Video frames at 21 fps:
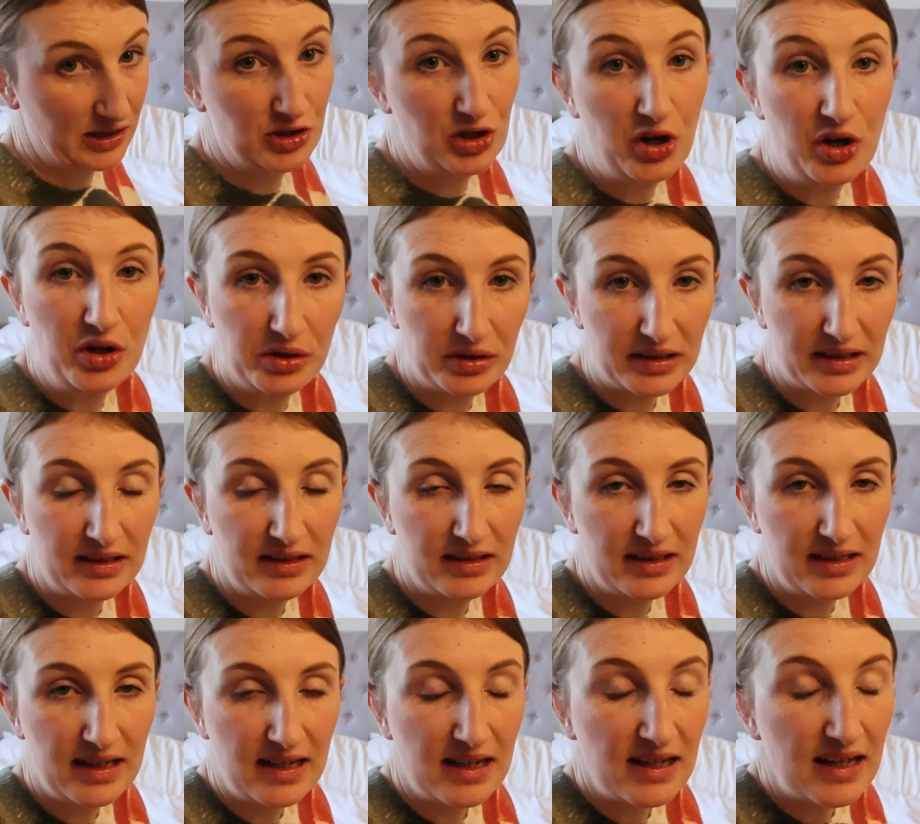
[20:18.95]
it took
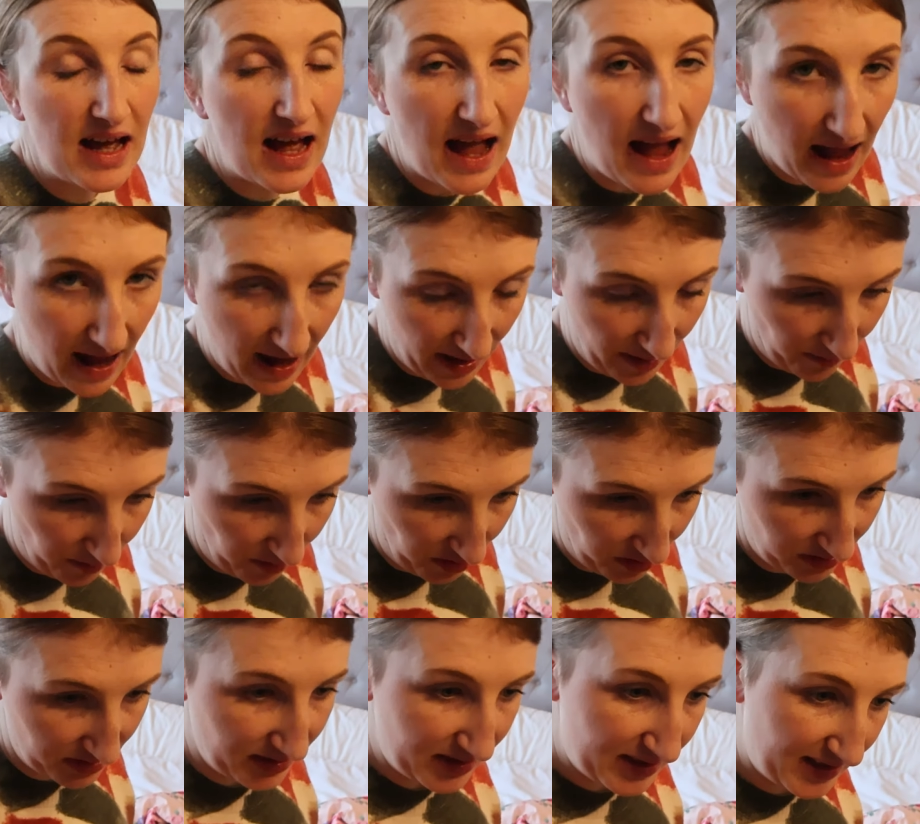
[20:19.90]

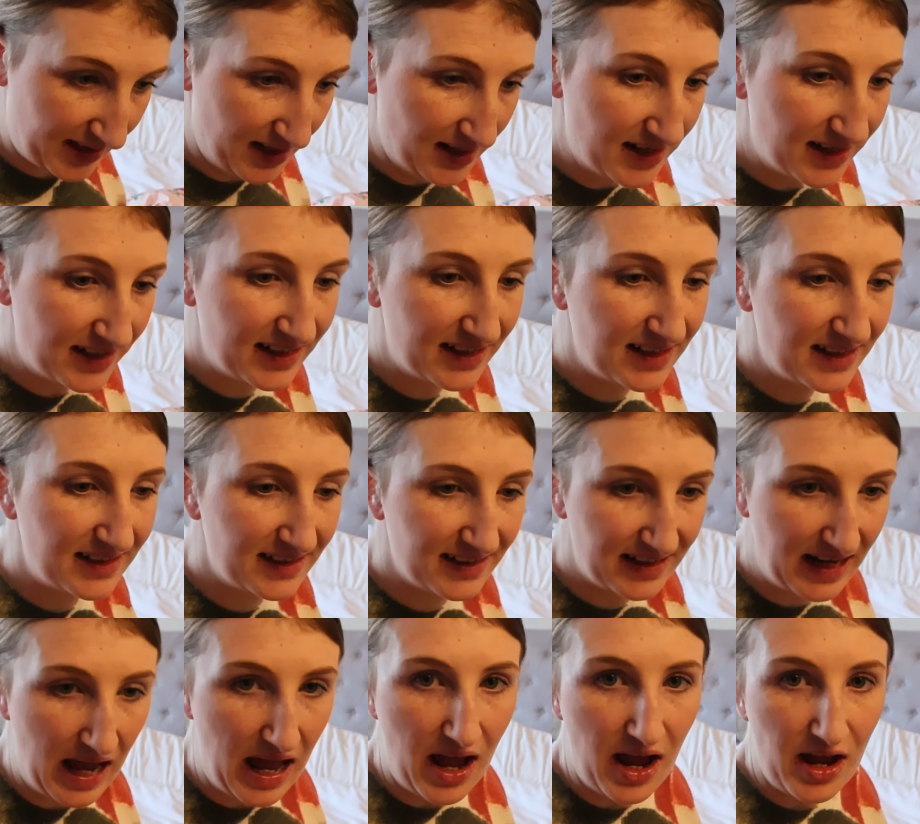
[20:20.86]
hours.
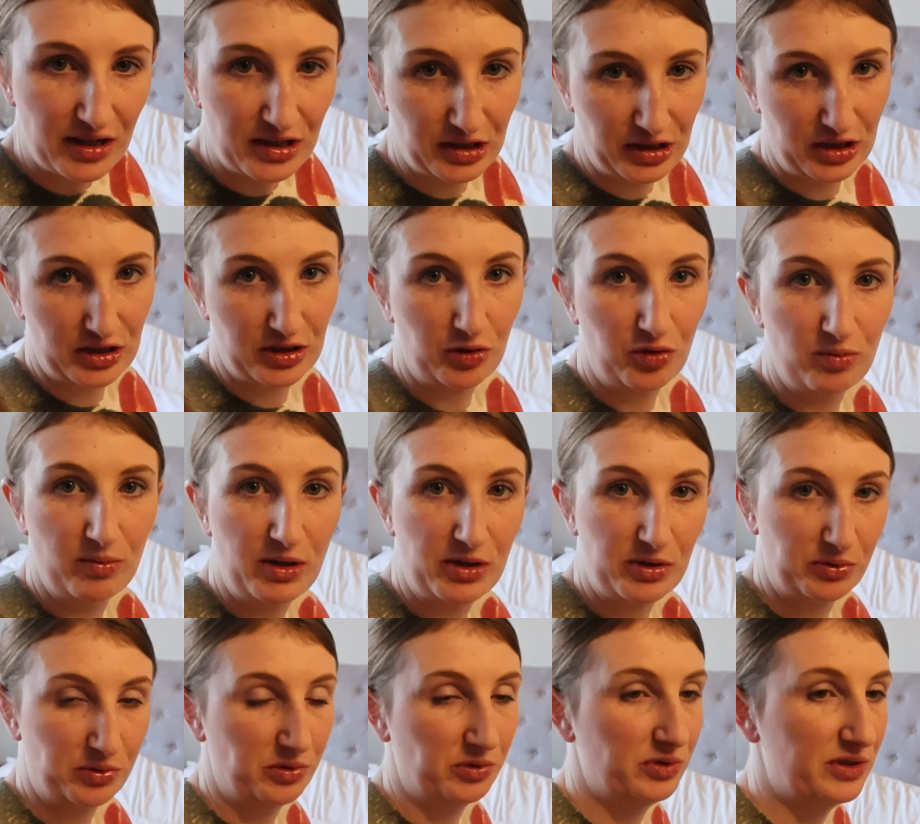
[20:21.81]
Took us almost
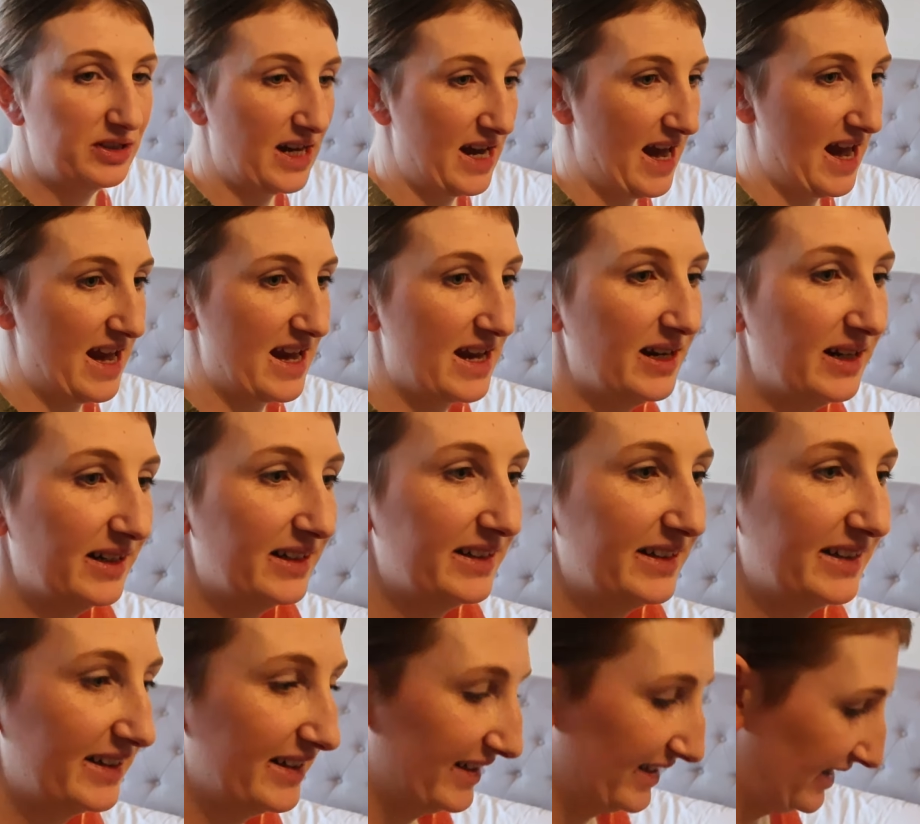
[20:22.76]
all day.
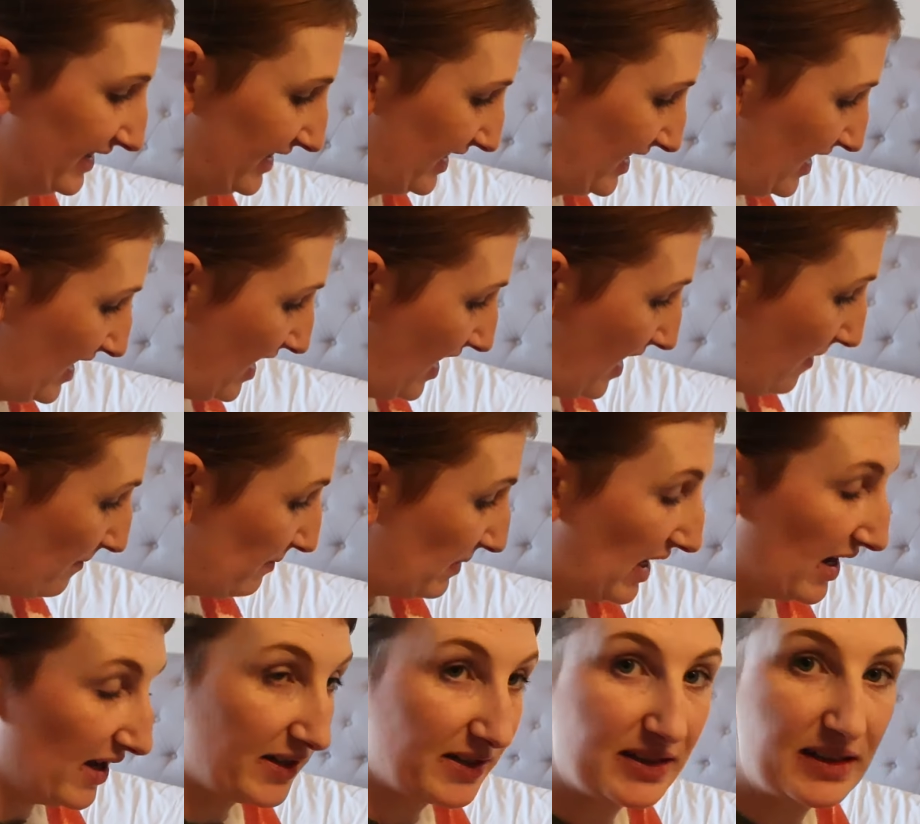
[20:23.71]

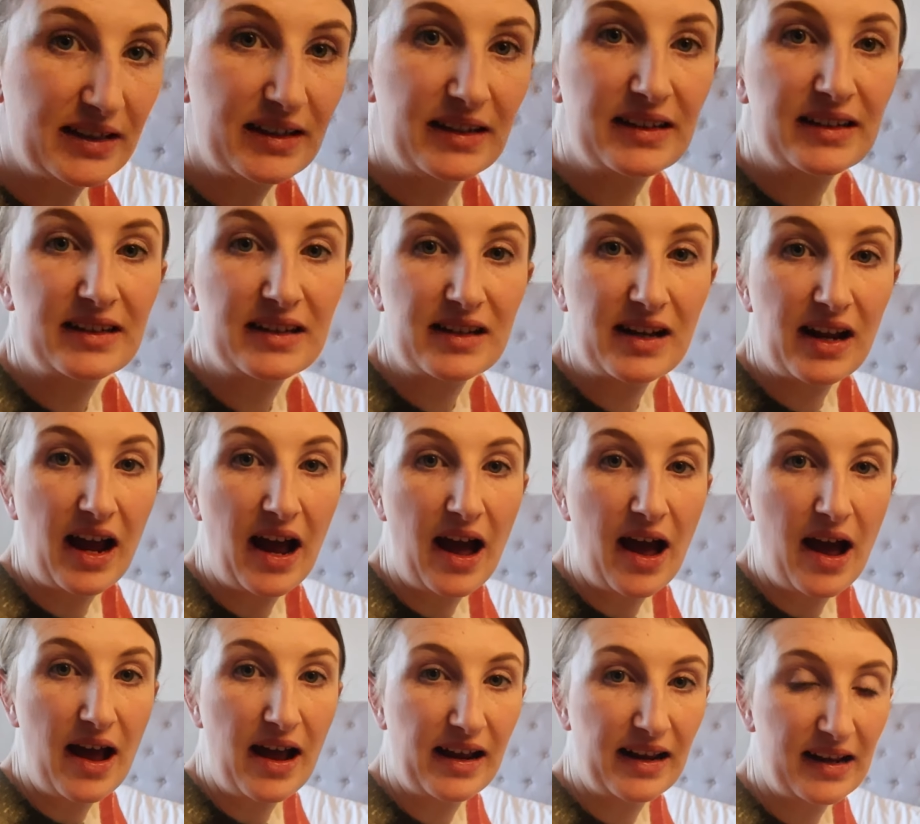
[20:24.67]
But
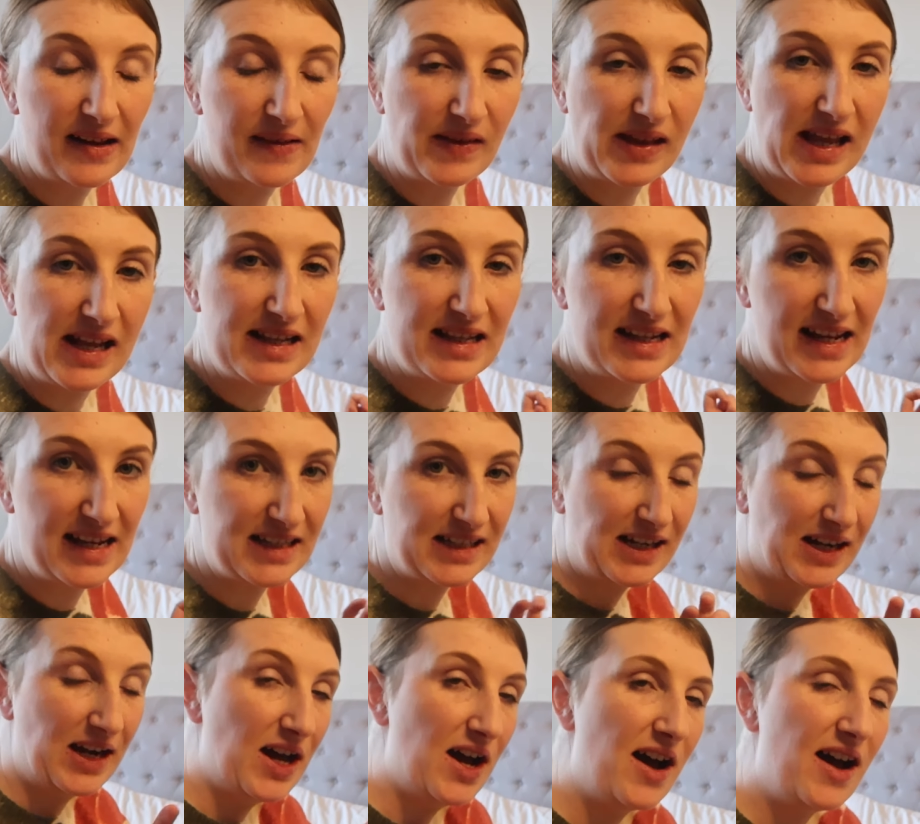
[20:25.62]
in
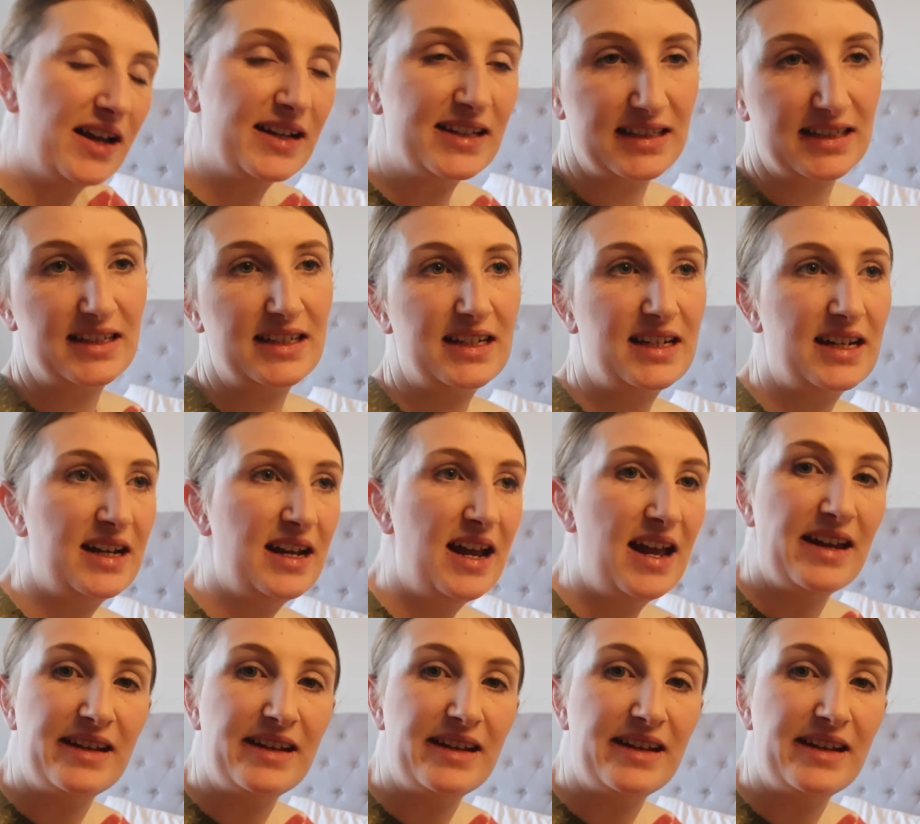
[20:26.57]
this last